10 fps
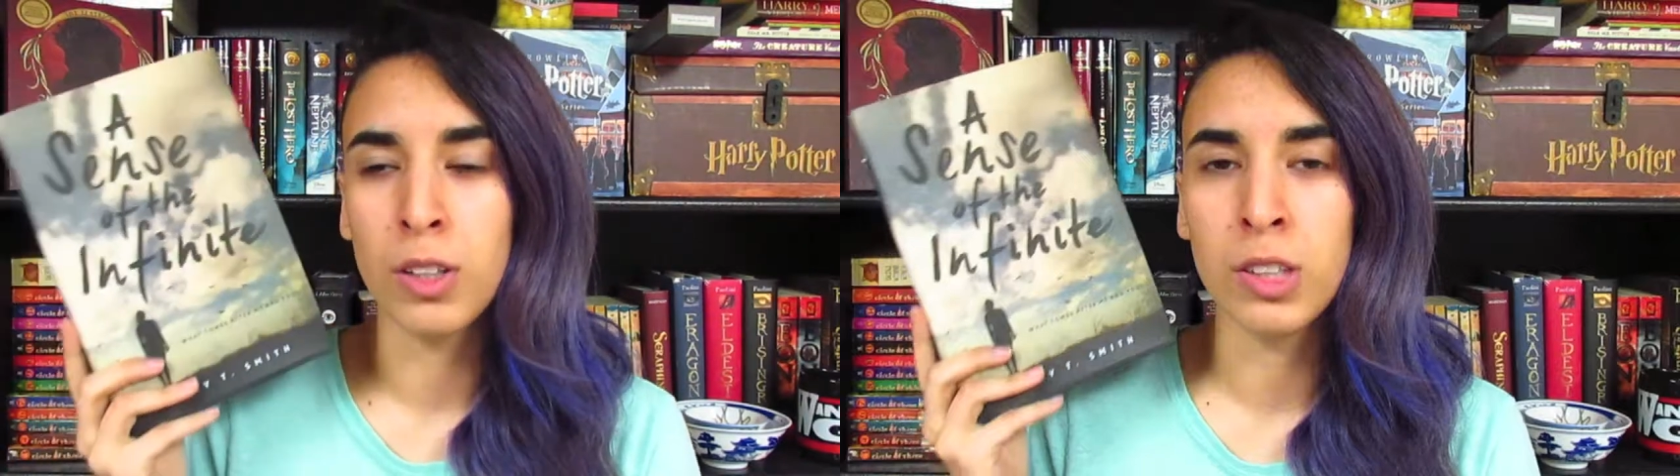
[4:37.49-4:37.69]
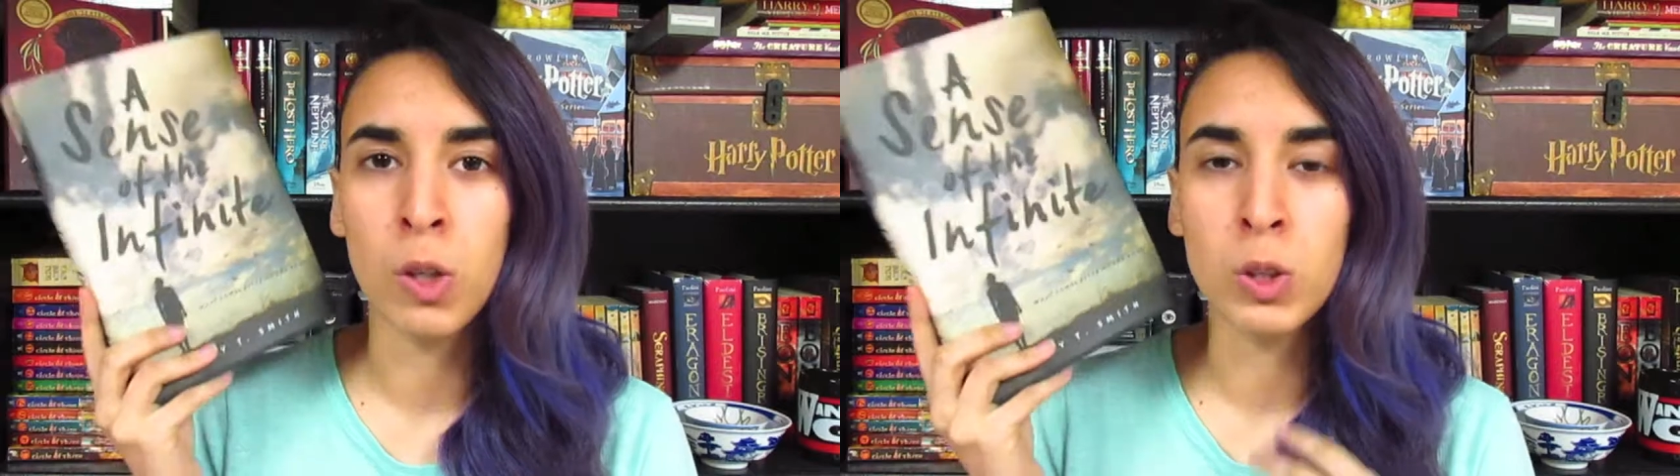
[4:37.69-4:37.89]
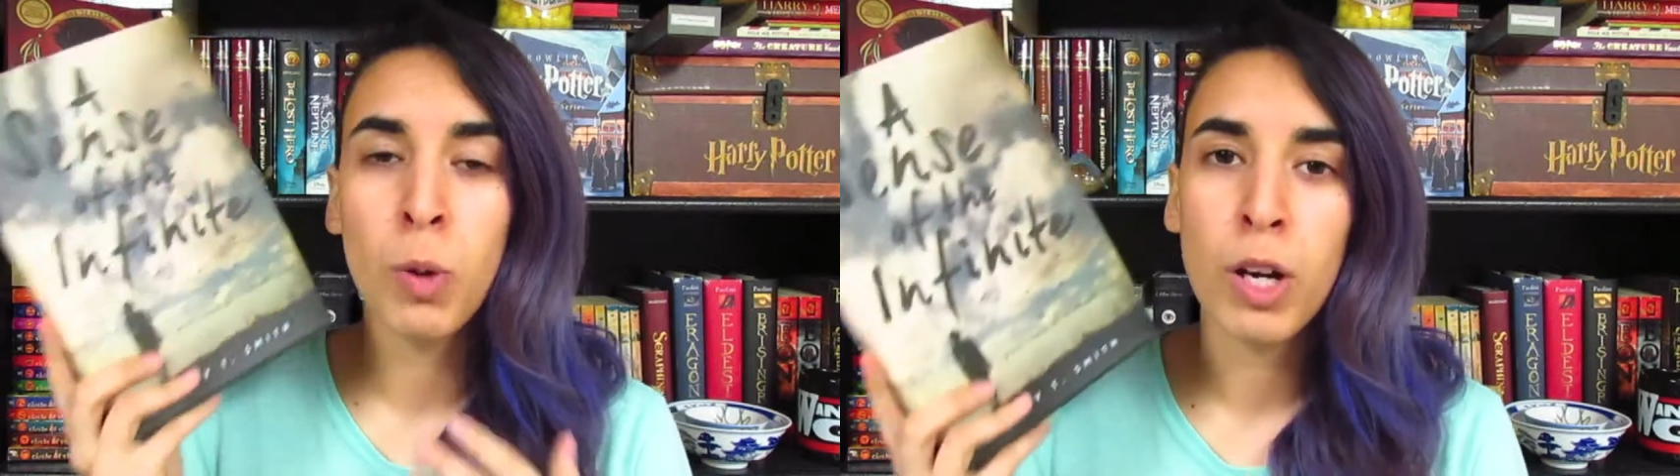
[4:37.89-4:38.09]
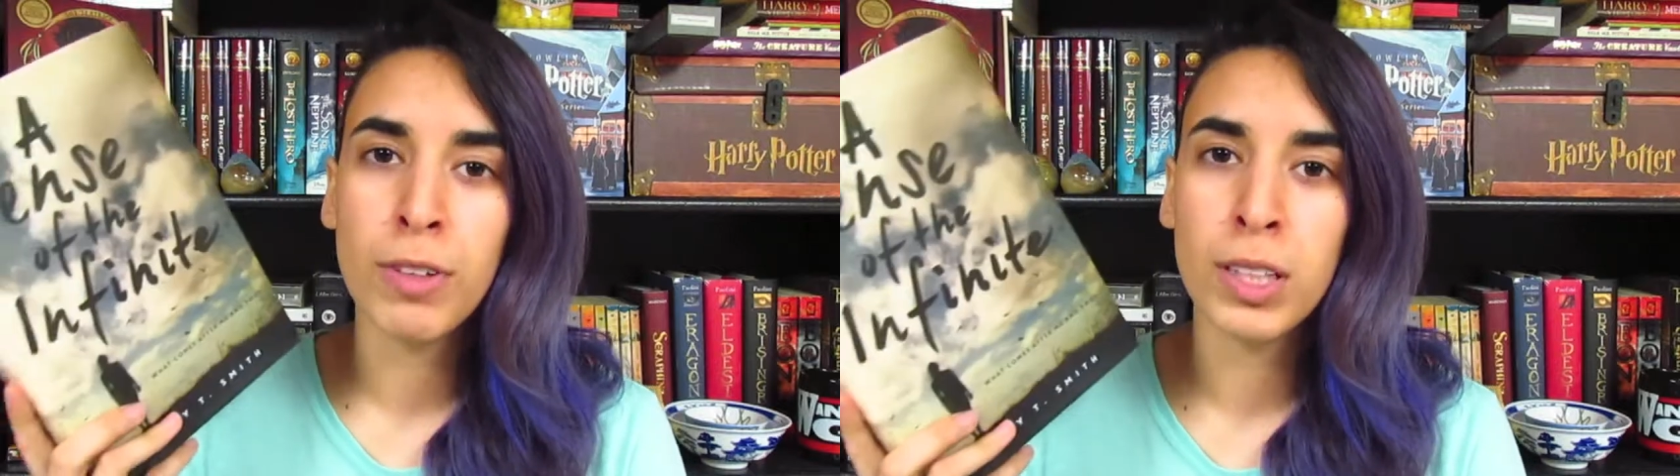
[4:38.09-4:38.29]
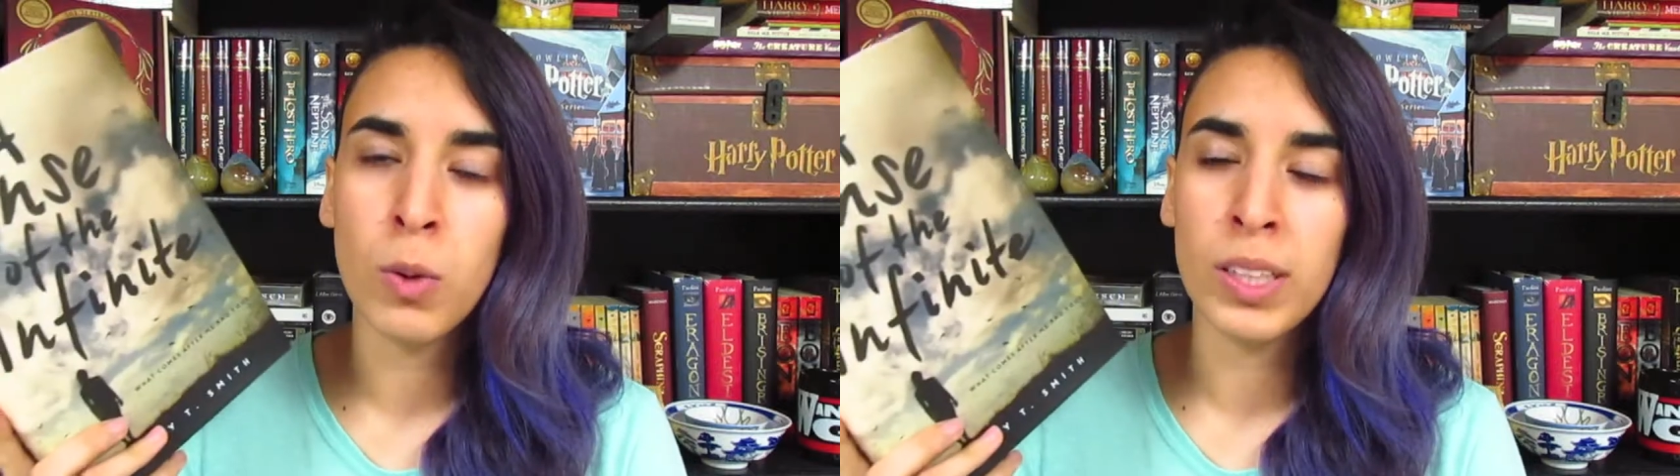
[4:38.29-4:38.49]
Noe's
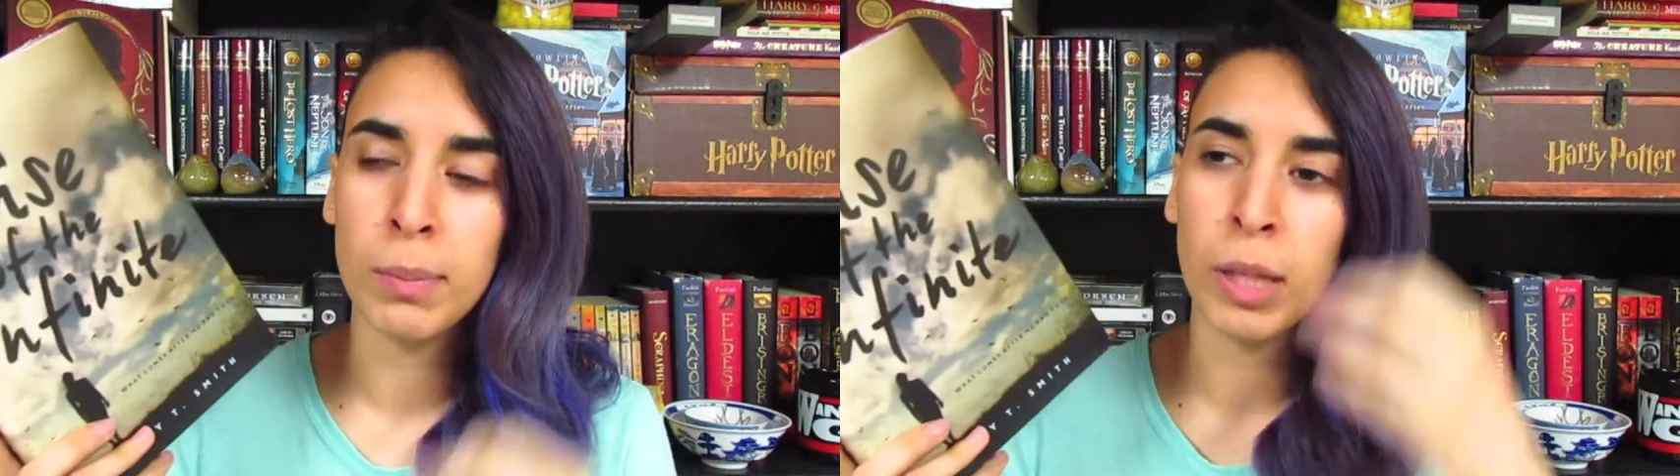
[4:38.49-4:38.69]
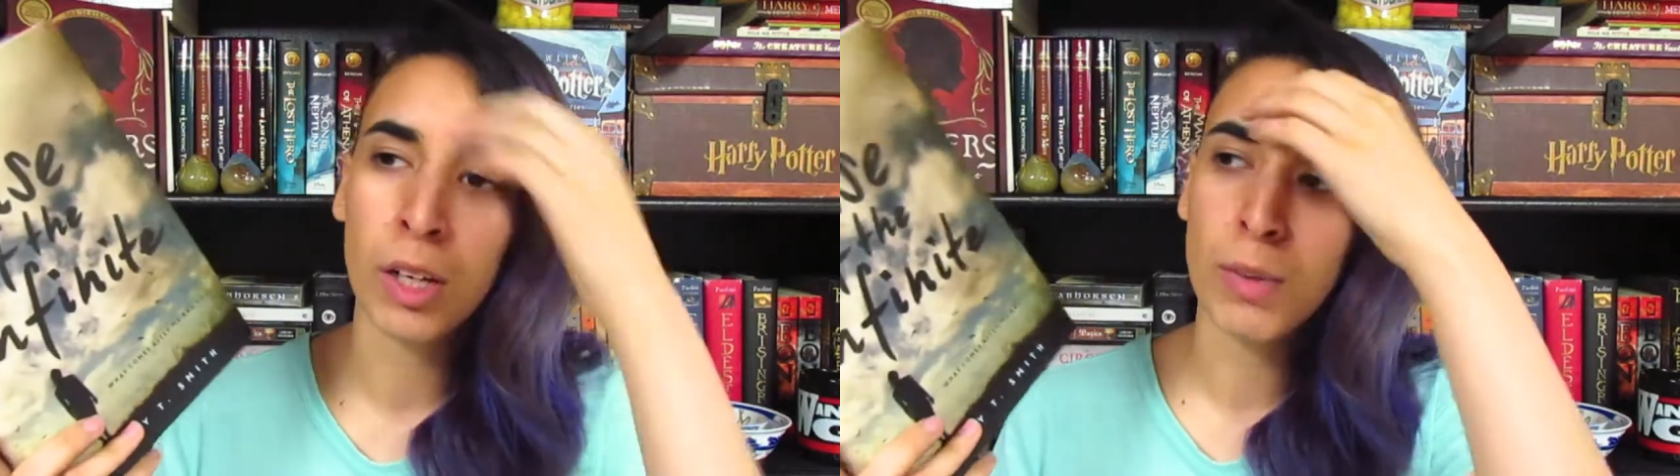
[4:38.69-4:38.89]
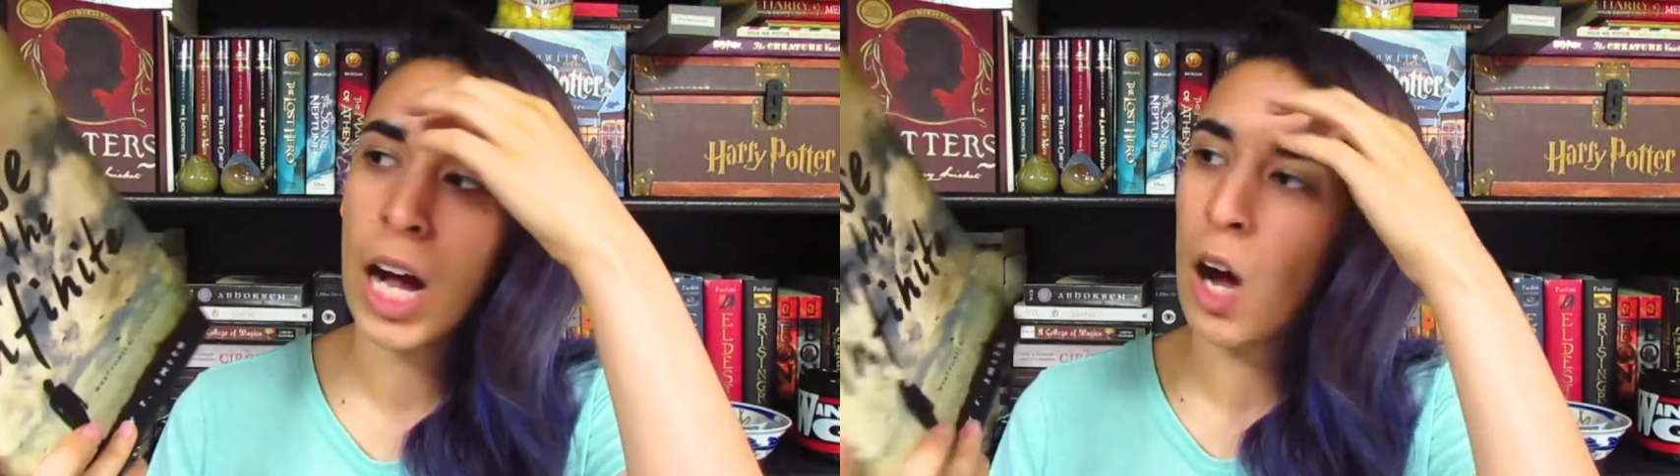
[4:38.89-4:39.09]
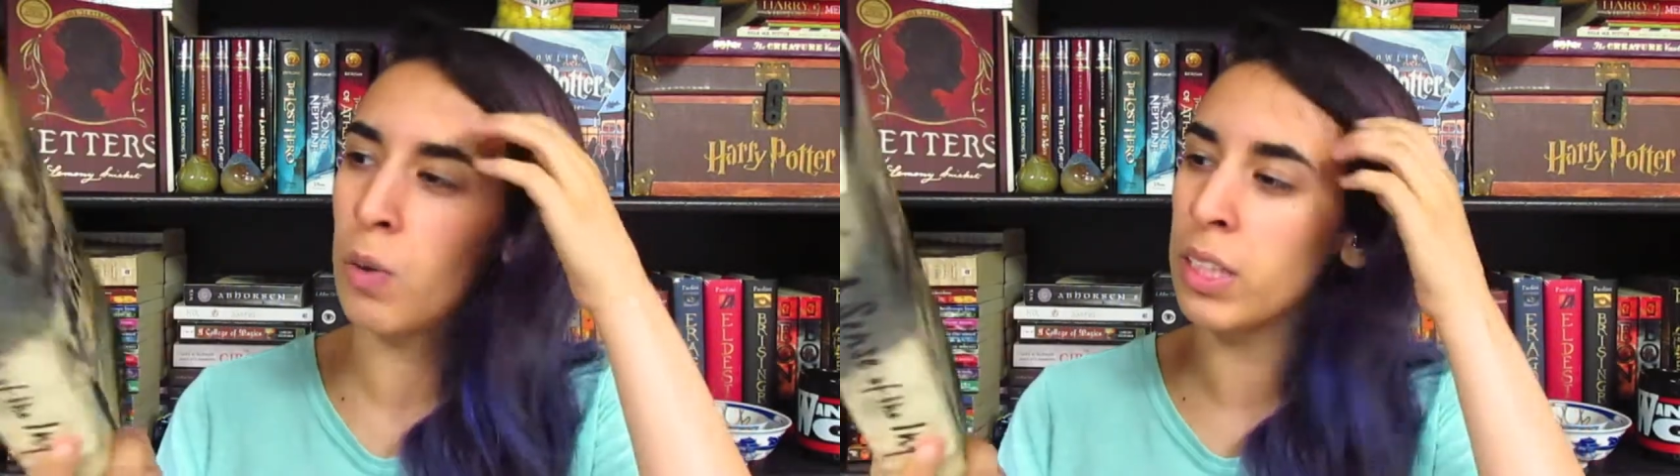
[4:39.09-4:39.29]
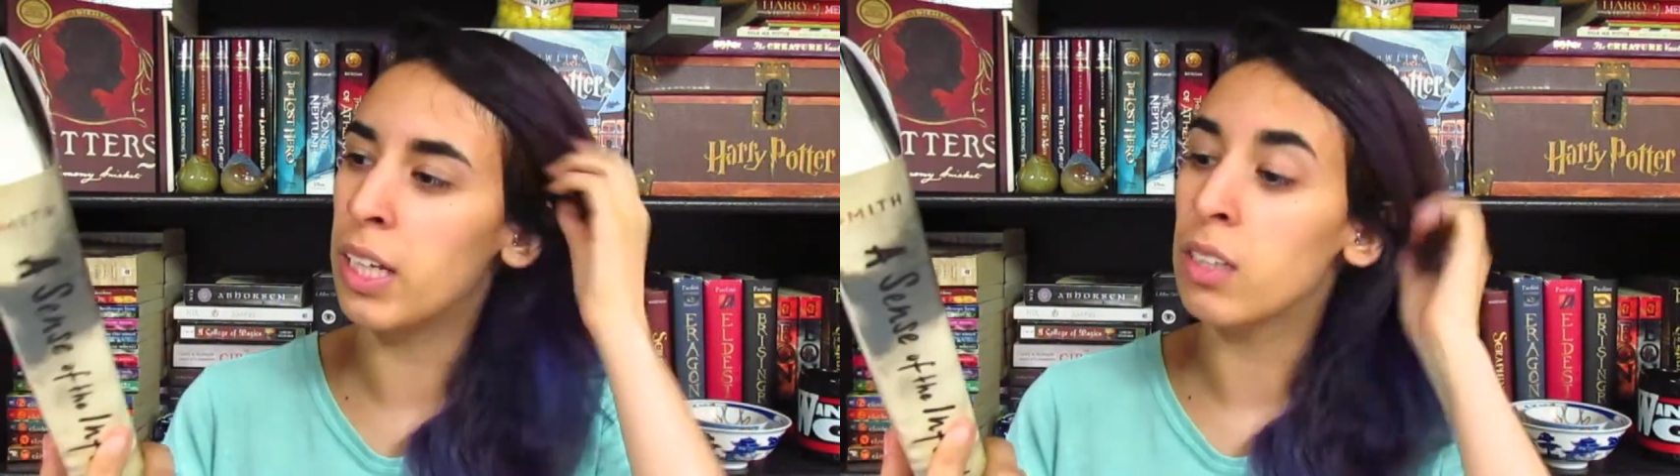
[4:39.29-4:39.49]
boyfriend always being
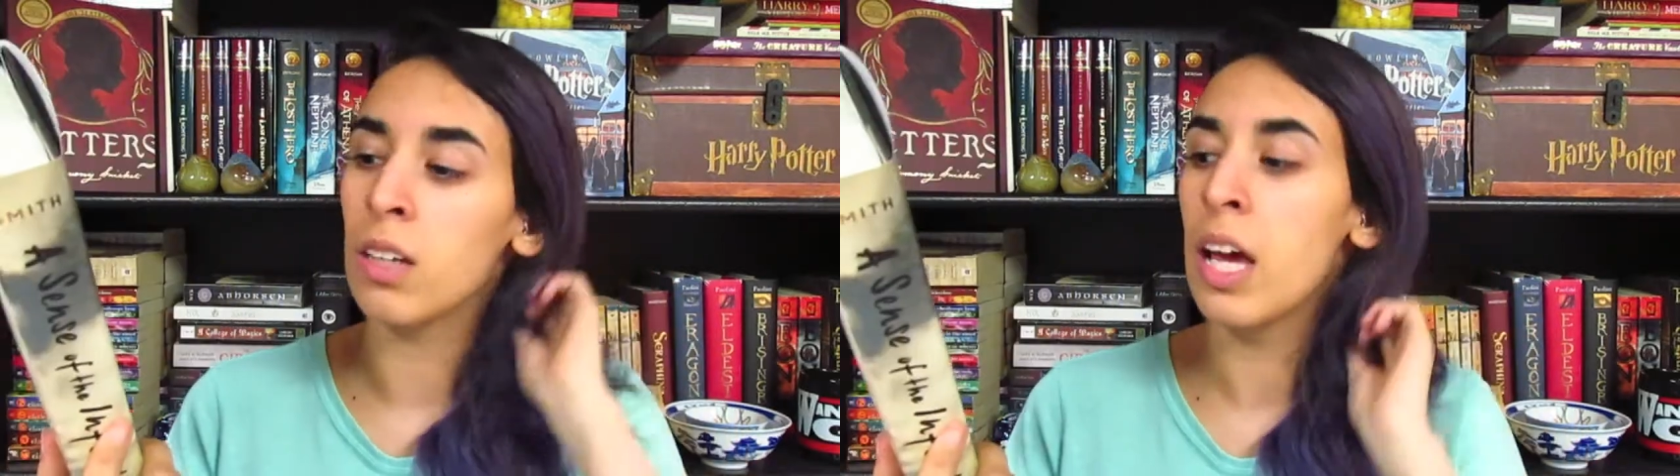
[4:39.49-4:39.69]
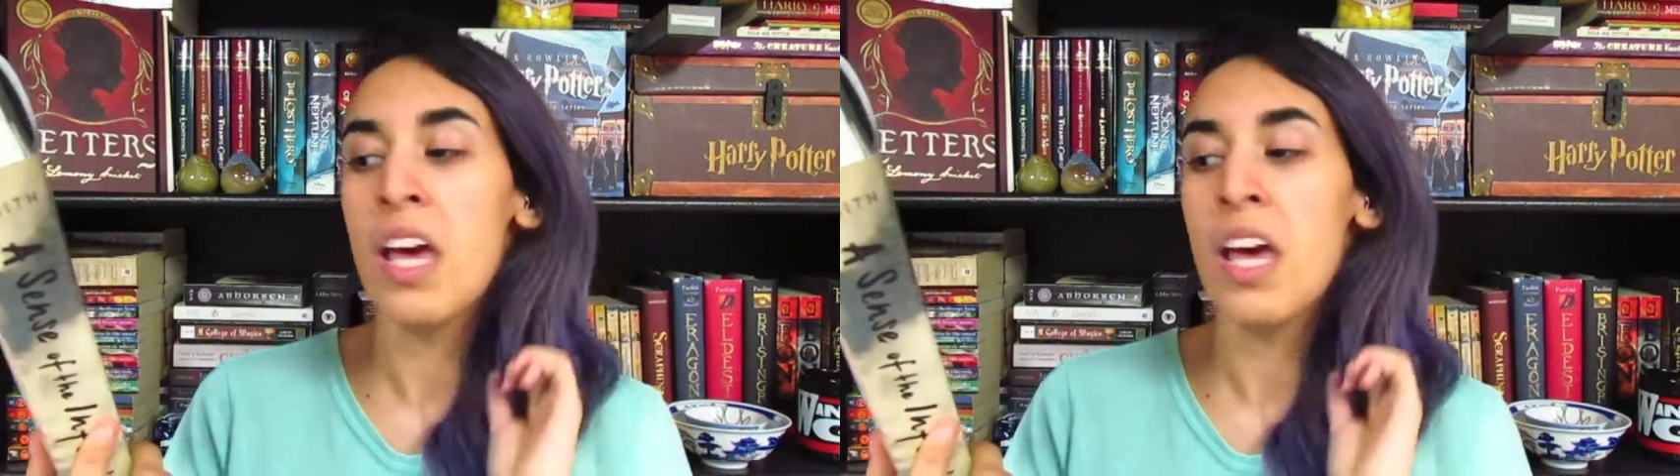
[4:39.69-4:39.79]
around, and